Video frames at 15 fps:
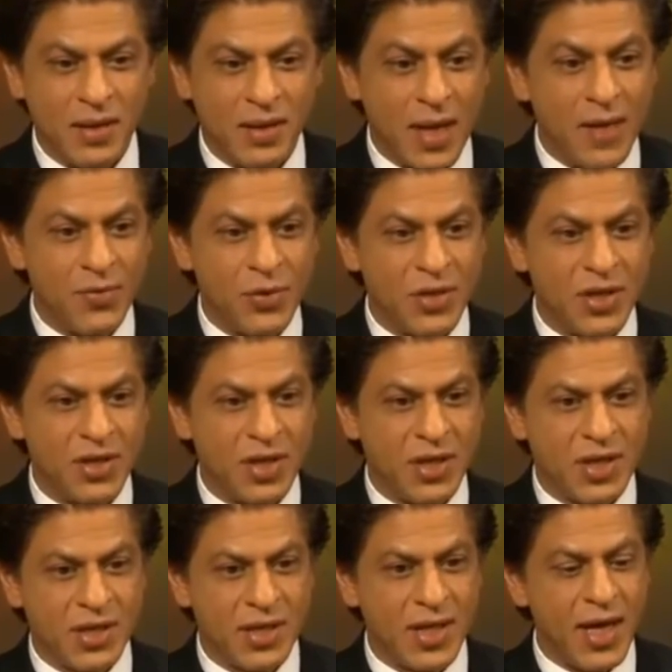Davos is
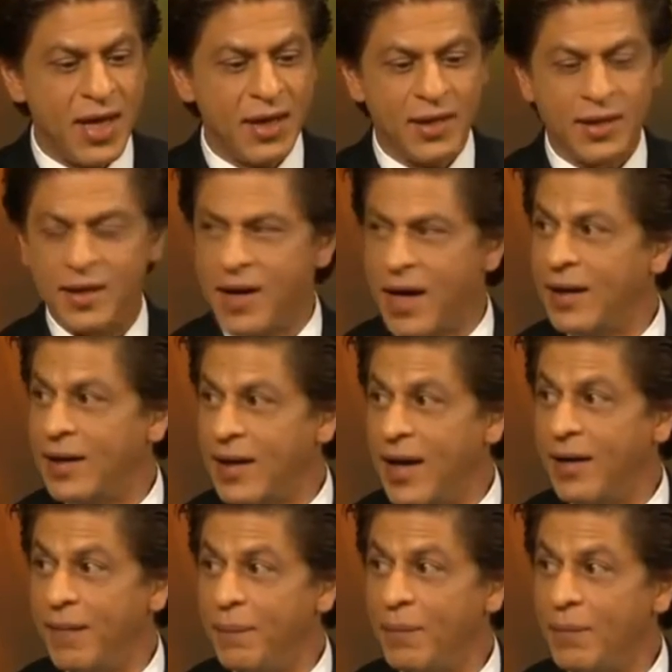just saying it at the right
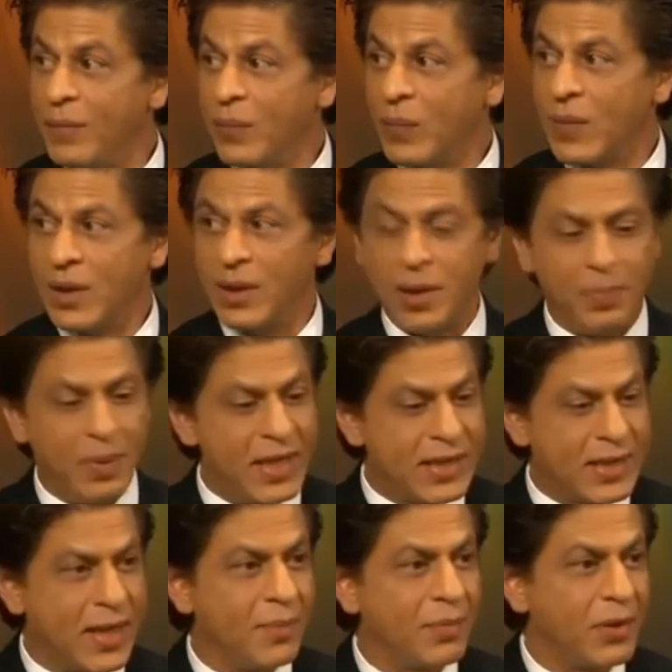time.
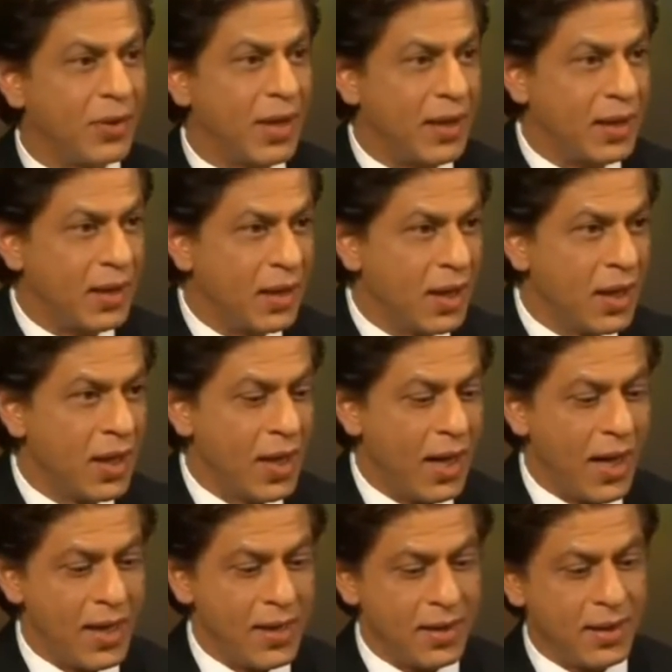please come together.
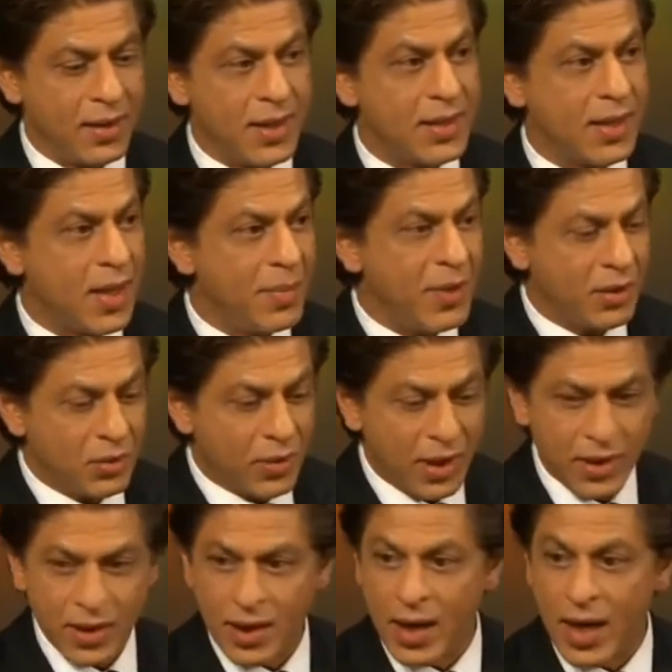And this coming
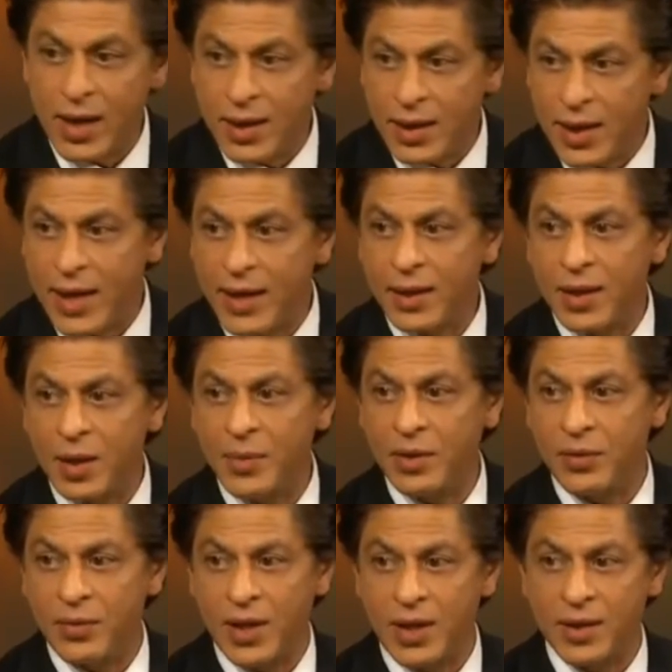together, underlying coming
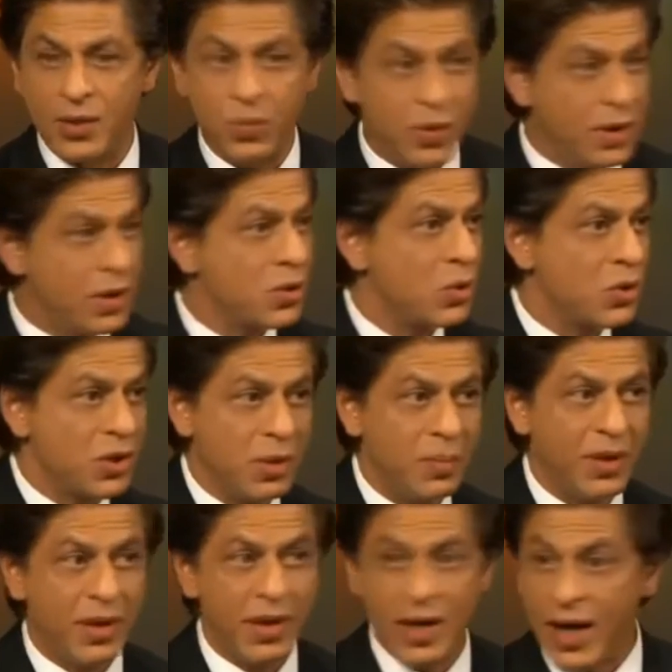together with the social
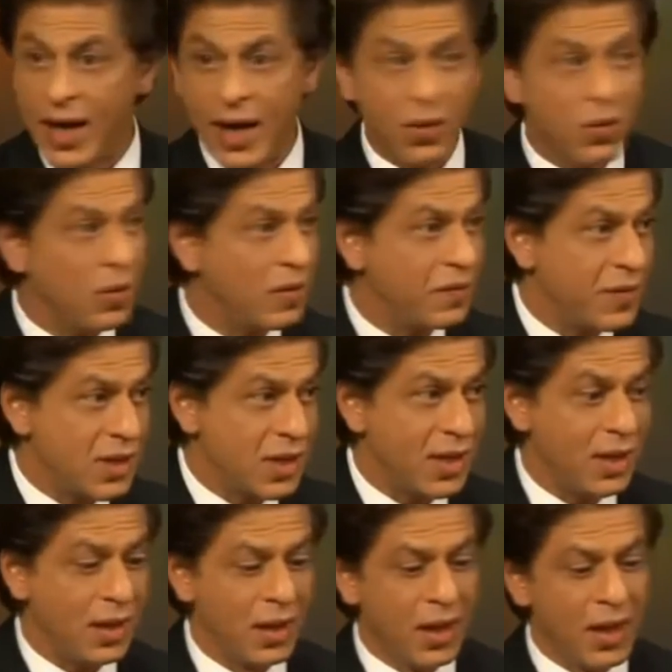media and all of us
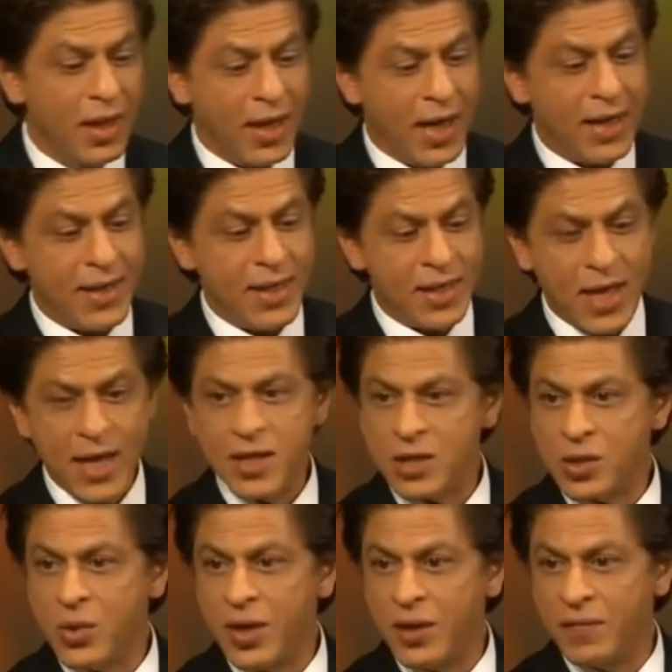here, I think that is
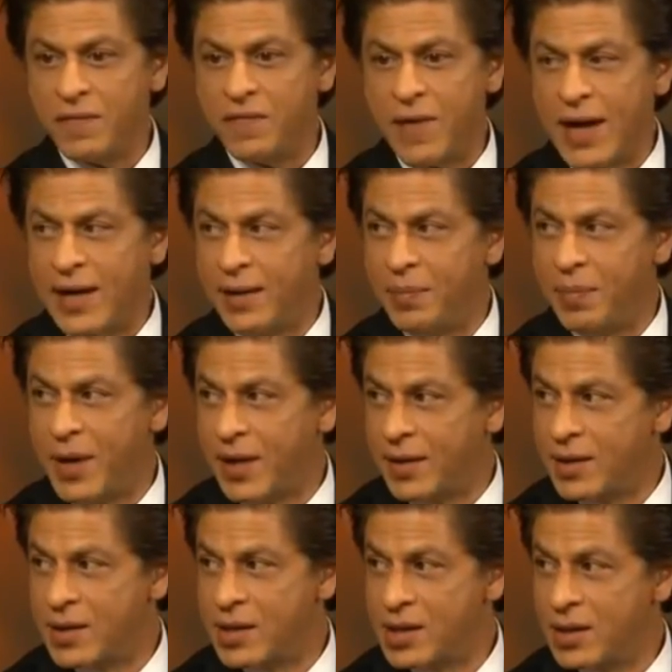going to finally
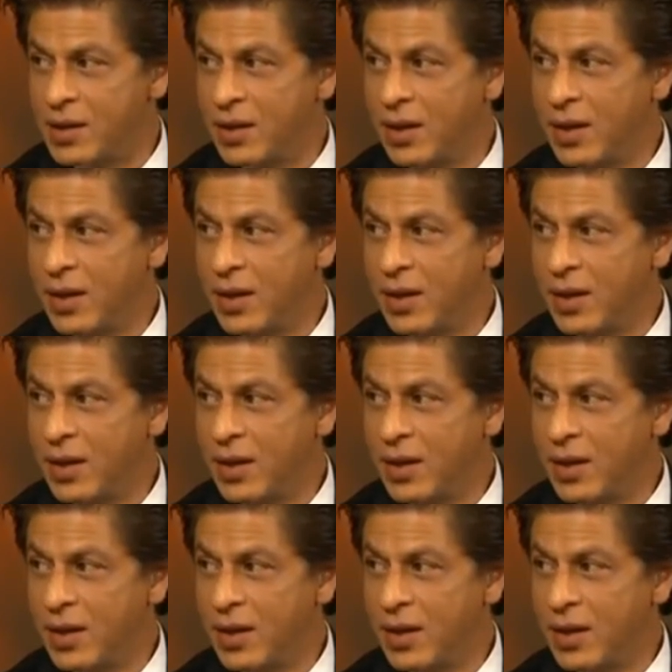break this,